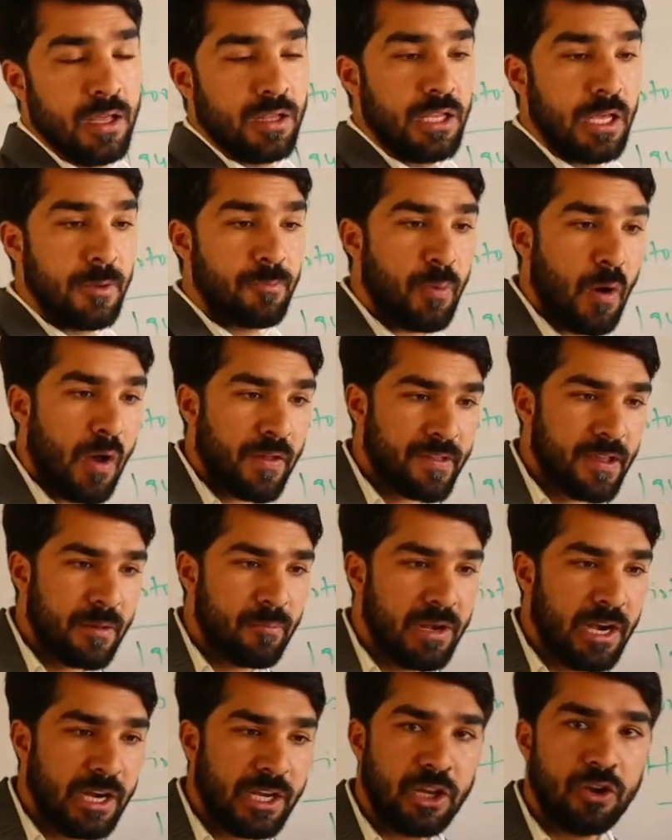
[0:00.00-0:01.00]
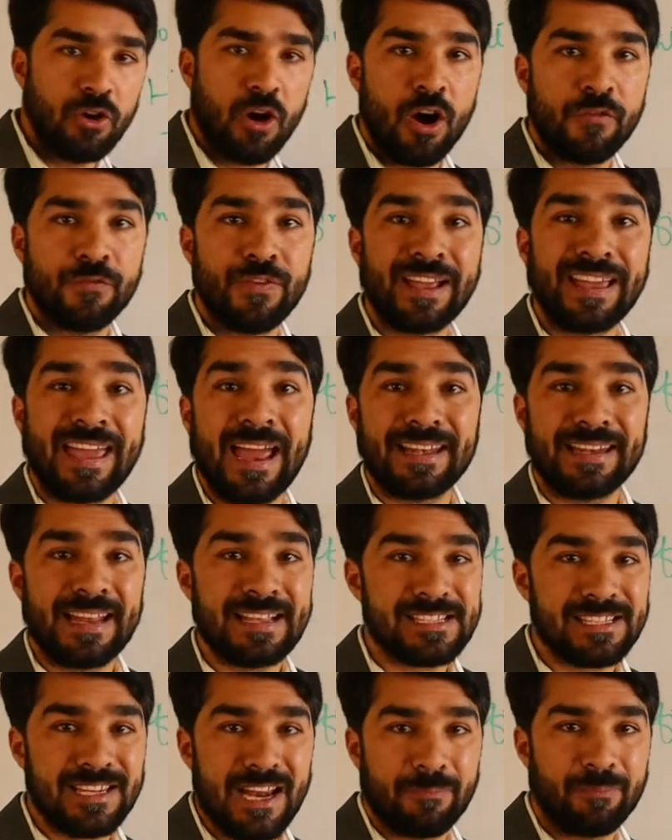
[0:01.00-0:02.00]
the possibility of a
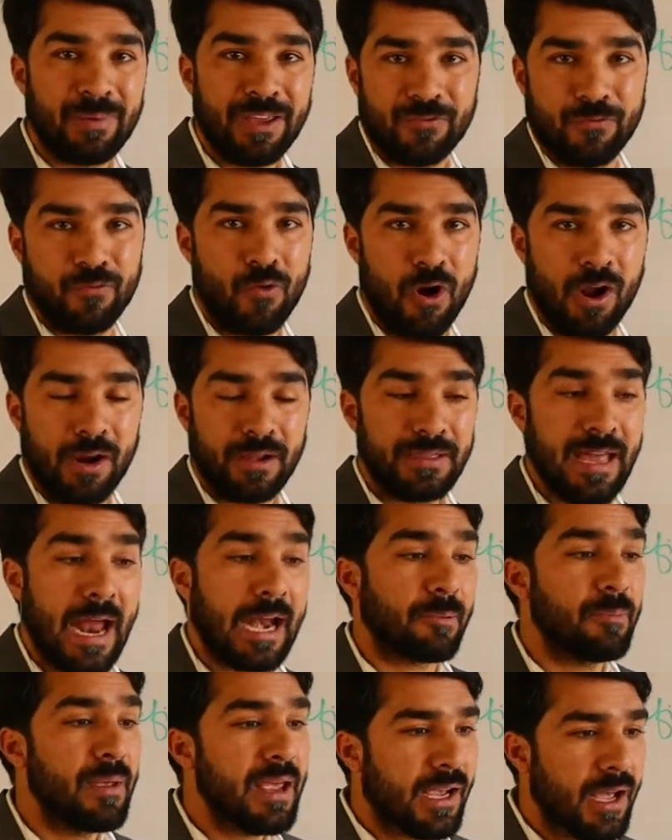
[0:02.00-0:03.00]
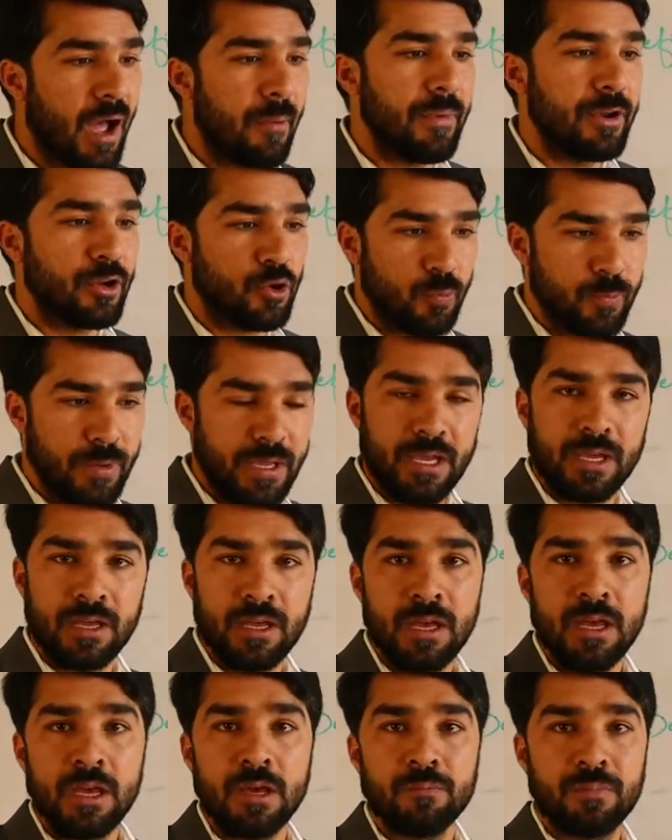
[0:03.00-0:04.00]
catastrophic war that may come into being
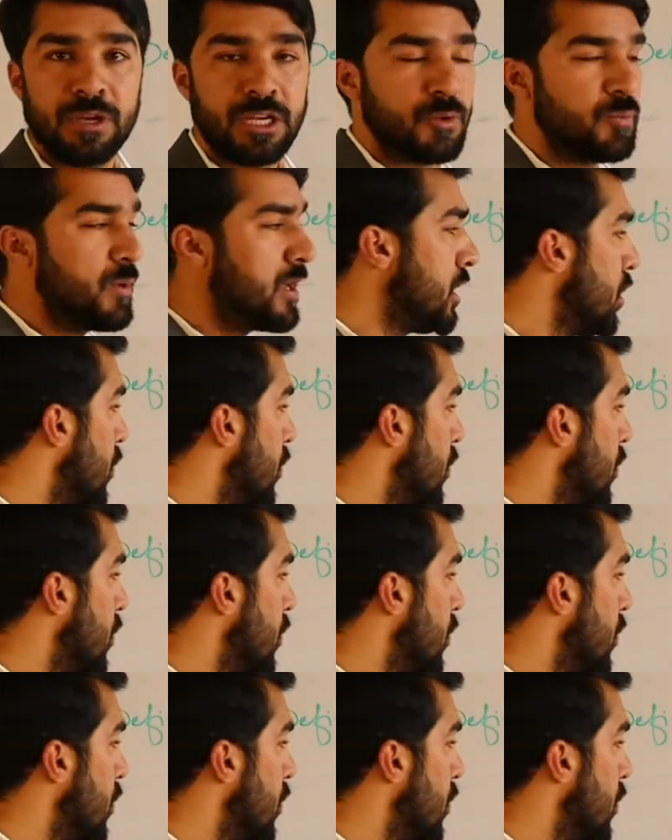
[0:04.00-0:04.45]
between